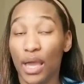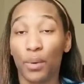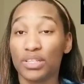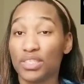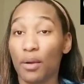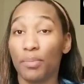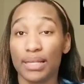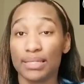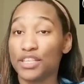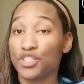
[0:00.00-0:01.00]
They want to start
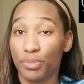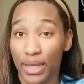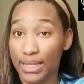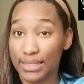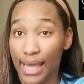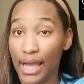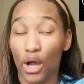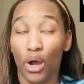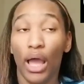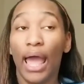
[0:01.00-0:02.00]
being scissor buddies
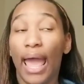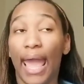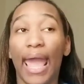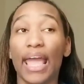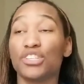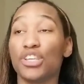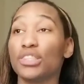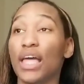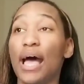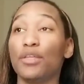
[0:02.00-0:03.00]
now. And
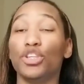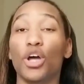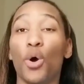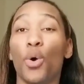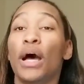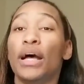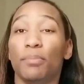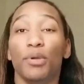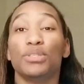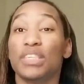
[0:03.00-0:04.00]
she thought, you know, the
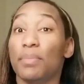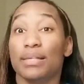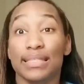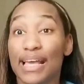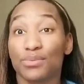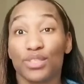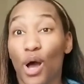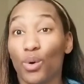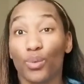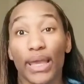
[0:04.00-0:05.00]
museum of sex was
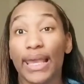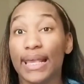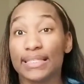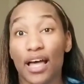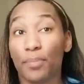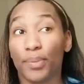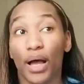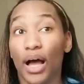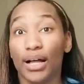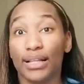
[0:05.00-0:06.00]
gonna ease up,
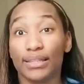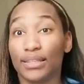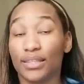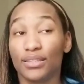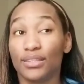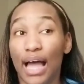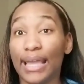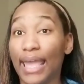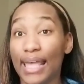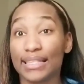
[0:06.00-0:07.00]
uh, I
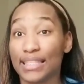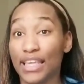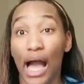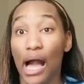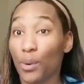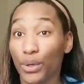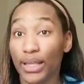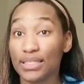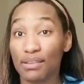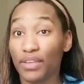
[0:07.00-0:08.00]
guess, the
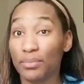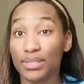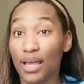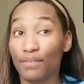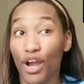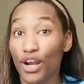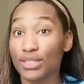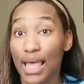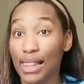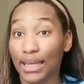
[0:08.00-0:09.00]
awkwardness of him to, of her
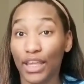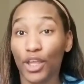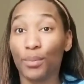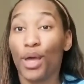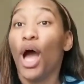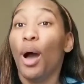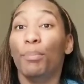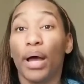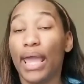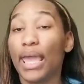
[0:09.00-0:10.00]
telling him.
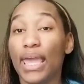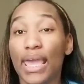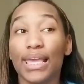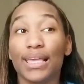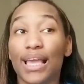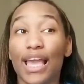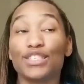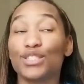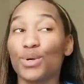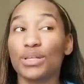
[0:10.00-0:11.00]
But he, as
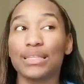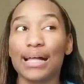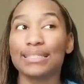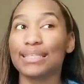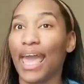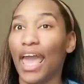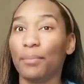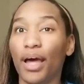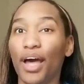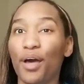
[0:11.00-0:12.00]
soon as Tati came
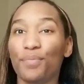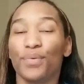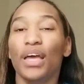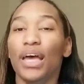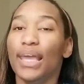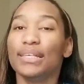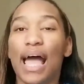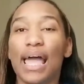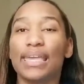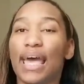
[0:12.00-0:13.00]
up, he's
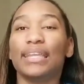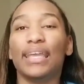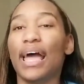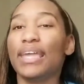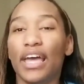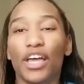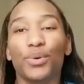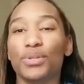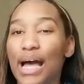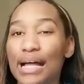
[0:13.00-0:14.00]
like, yeah, yeah, yeah, you
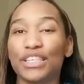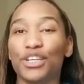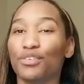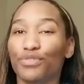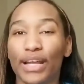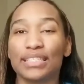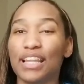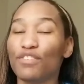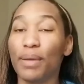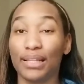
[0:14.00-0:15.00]
and Tati good friends.
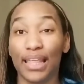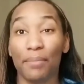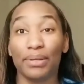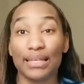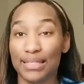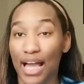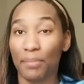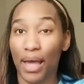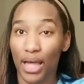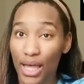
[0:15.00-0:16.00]
Enough about that, but let's talk
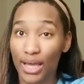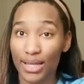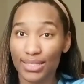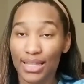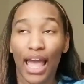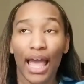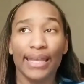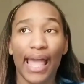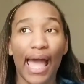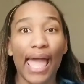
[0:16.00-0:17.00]
about us.
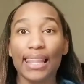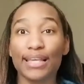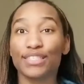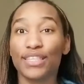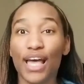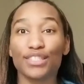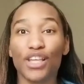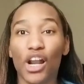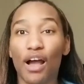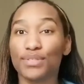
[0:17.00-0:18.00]
Now, Alex does
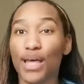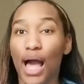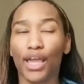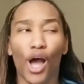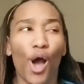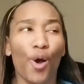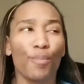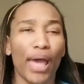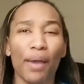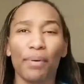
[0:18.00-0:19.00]
start off talking, oh,
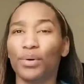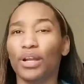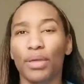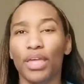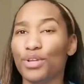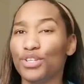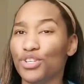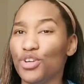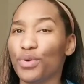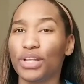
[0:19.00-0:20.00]
babe, I want to be with
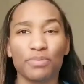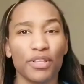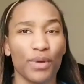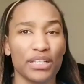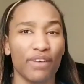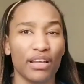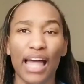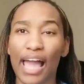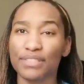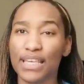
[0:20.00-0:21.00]
you. We're going to spend the rest of our
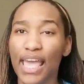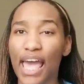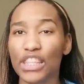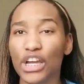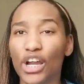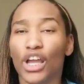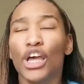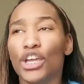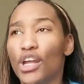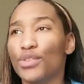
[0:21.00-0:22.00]
life together.
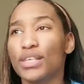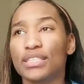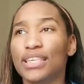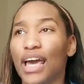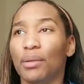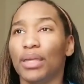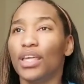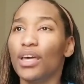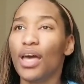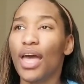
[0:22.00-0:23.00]
You know, this is going to be
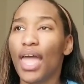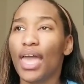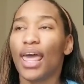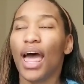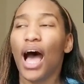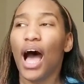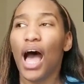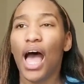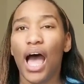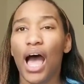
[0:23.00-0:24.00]
good.
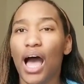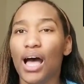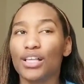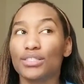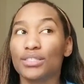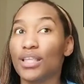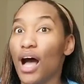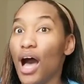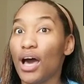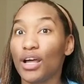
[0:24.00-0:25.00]
Uh,
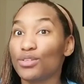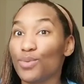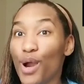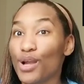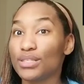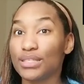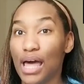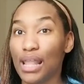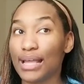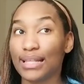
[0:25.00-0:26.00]
all those words sound
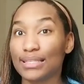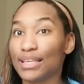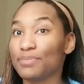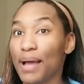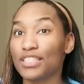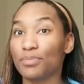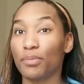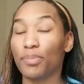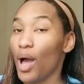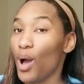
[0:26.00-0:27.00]
like this nigga's about to
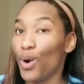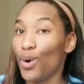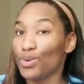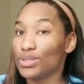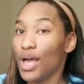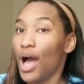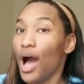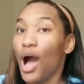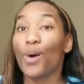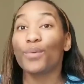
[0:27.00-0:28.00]
propose.
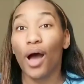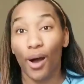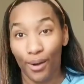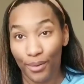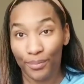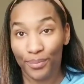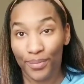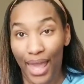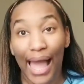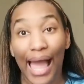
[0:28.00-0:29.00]
Oh, no.
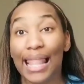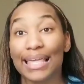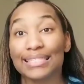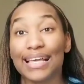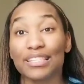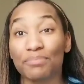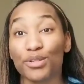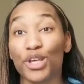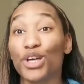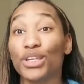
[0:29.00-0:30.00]
Alex does the most
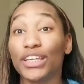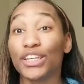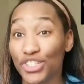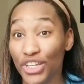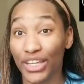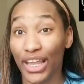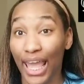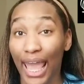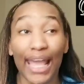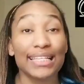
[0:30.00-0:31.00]
hood nigga shit
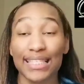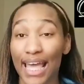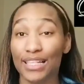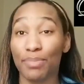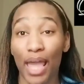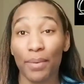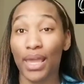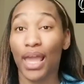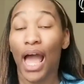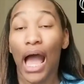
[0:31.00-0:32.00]
and says,
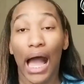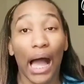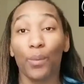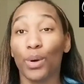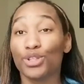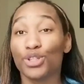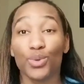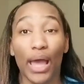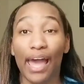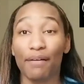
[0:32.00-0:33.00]
baby, I want you to
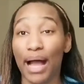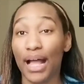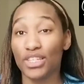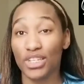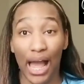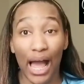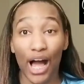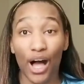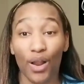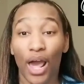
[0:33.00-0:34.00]
have my
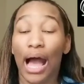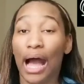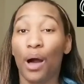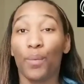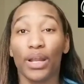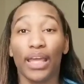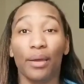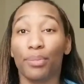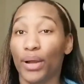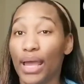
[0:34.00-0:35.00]
child. I want to
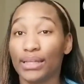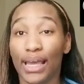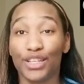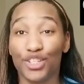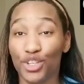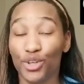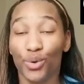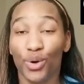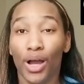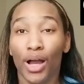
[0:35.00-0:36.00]
impregnate you.
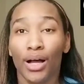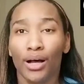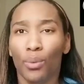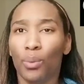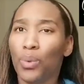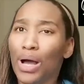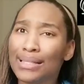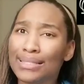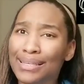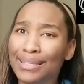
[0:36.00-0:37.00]
What?